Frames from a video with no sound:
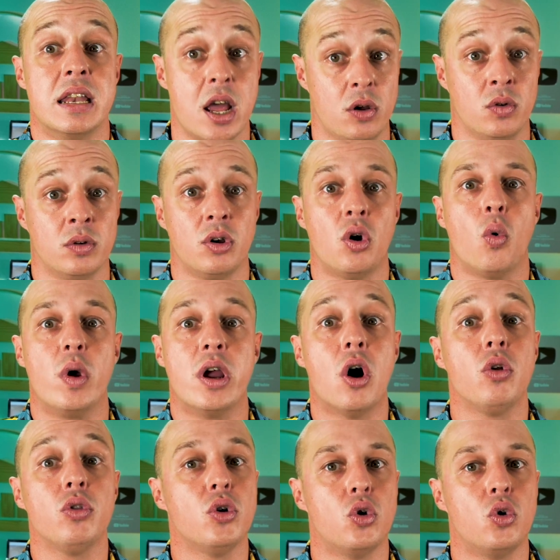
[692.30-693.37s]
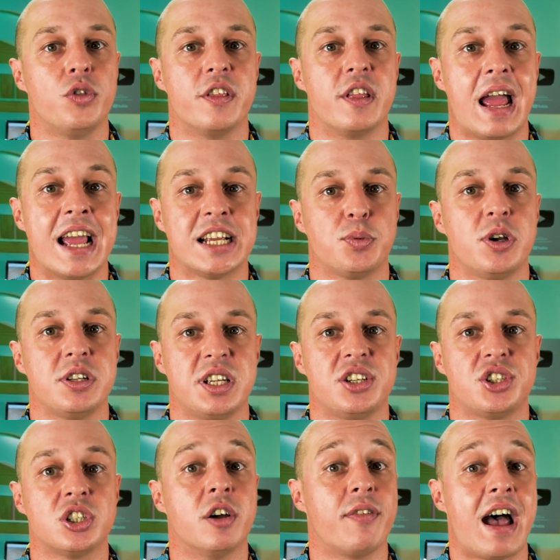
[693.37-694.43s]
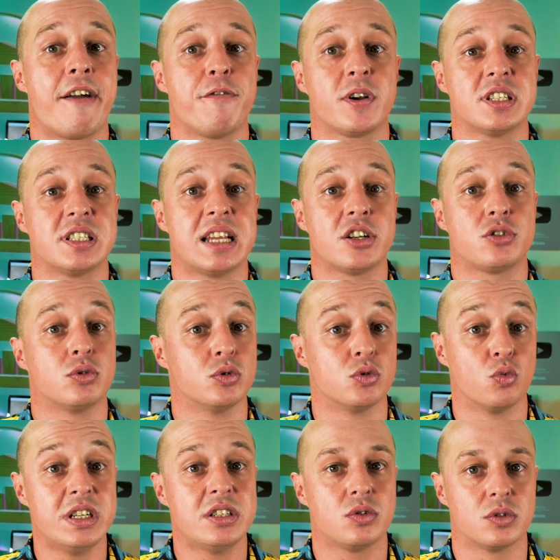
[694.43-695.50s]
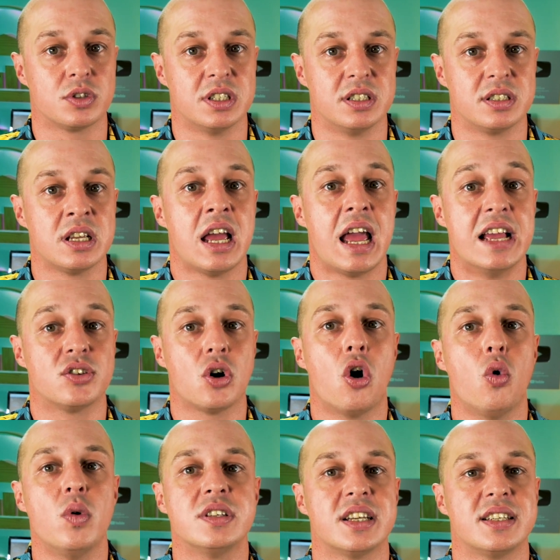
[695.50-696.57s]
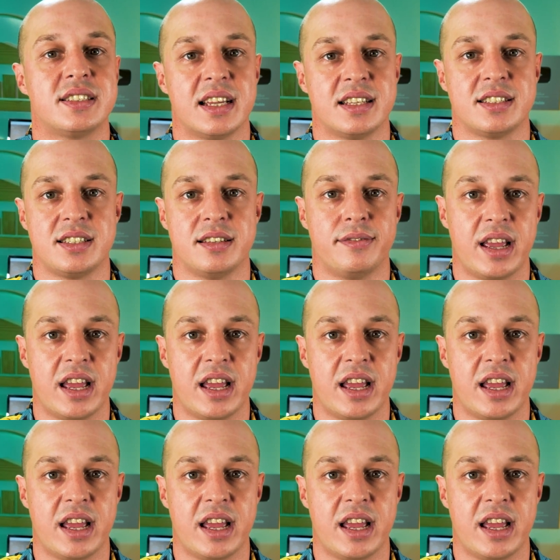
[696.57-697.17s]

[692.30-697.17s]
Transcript: Now, we all know that the exploitation of Africa's natural resources is always a sensitive